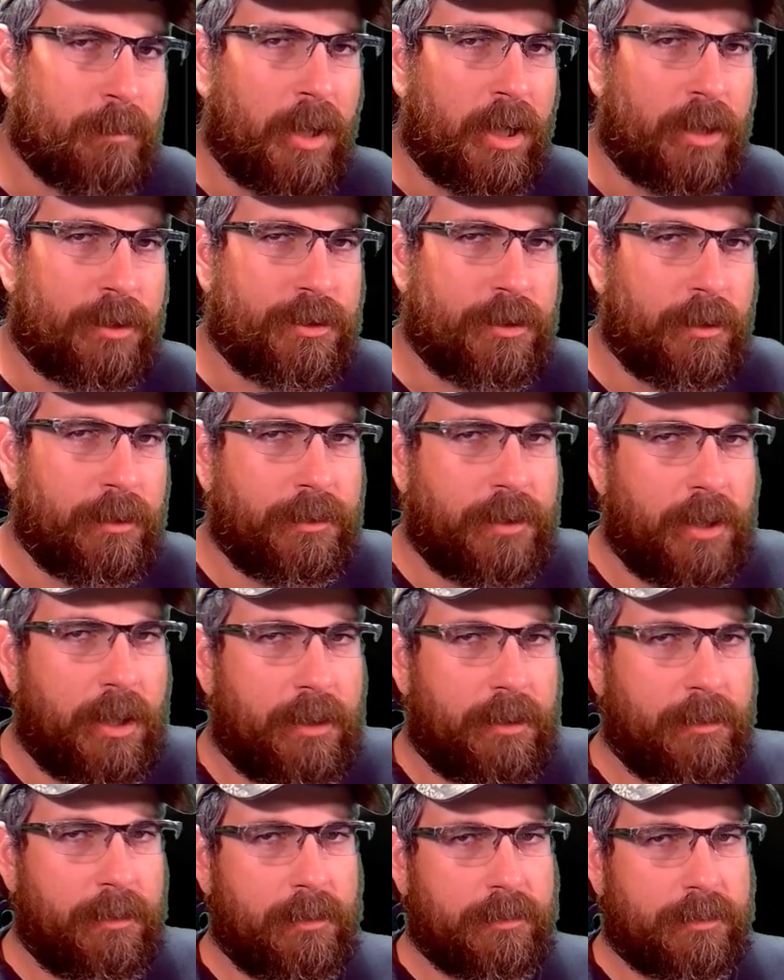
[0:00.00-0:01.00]
About it, y'all. You
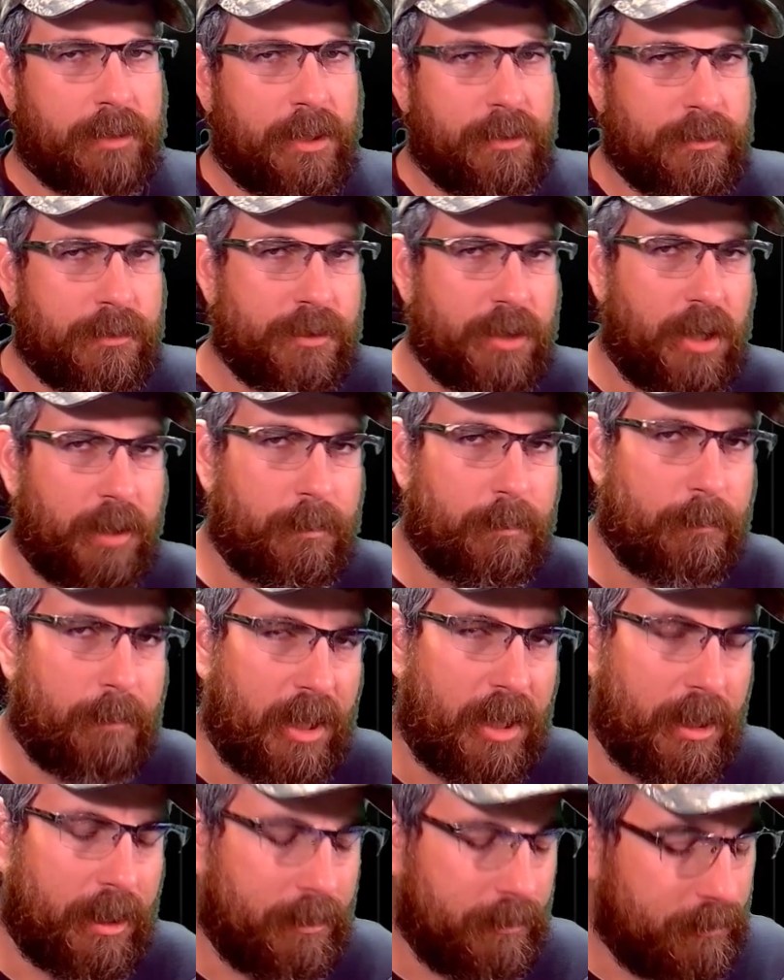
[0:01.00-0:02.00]
got Hawg. Thanks for stopping
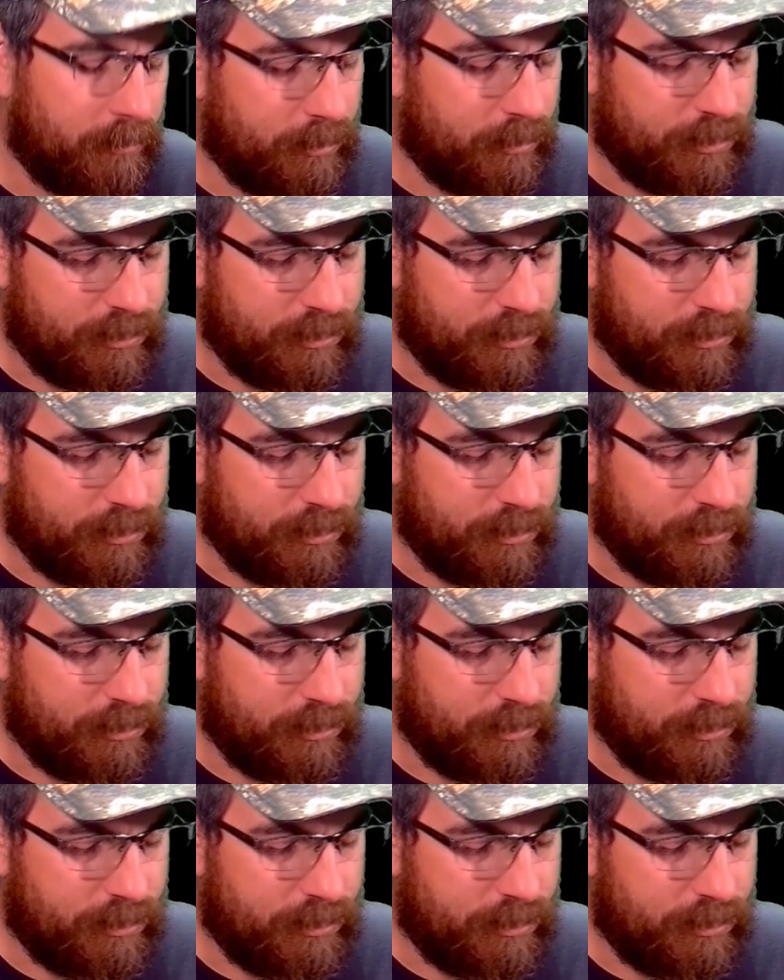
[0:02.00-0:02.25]
by.